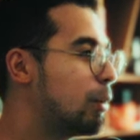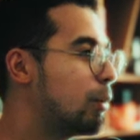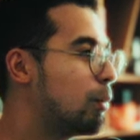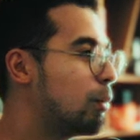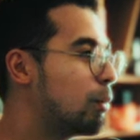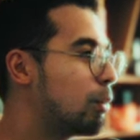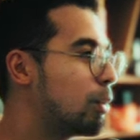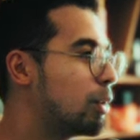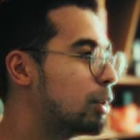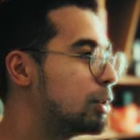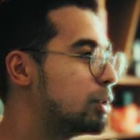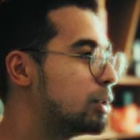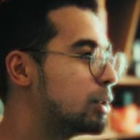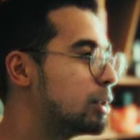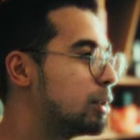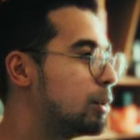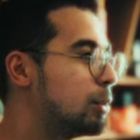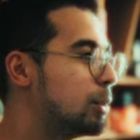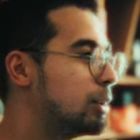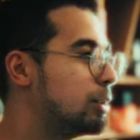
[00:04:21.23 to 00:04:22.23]
we're just
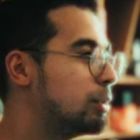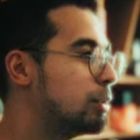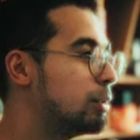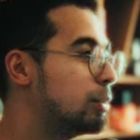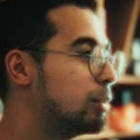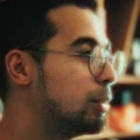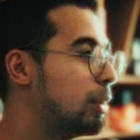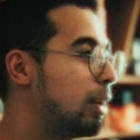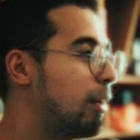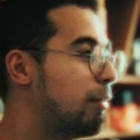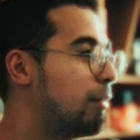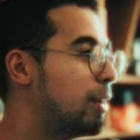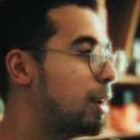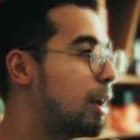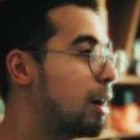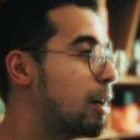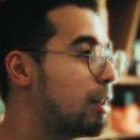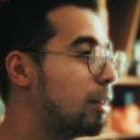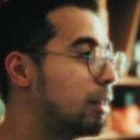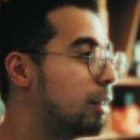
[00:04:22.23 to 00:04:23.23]
going to give it
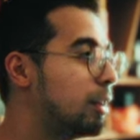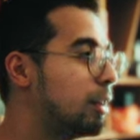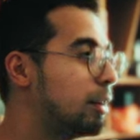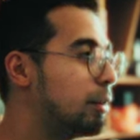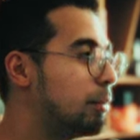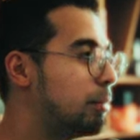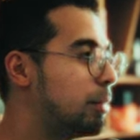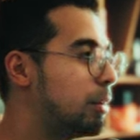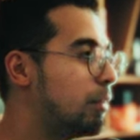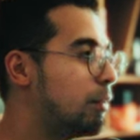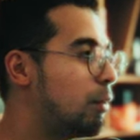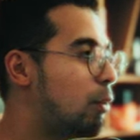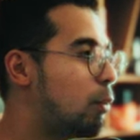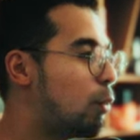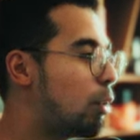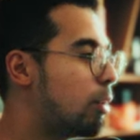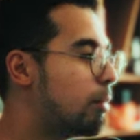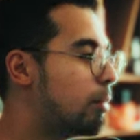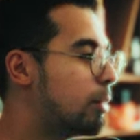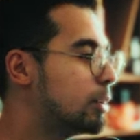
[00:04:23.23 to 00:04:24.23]
a little bit of a
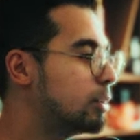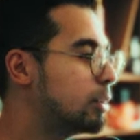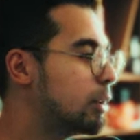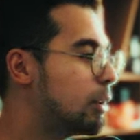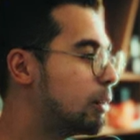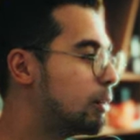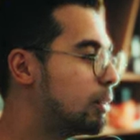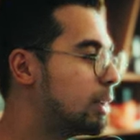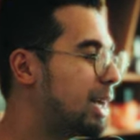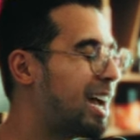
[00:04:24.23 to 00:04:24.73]
warmer tone,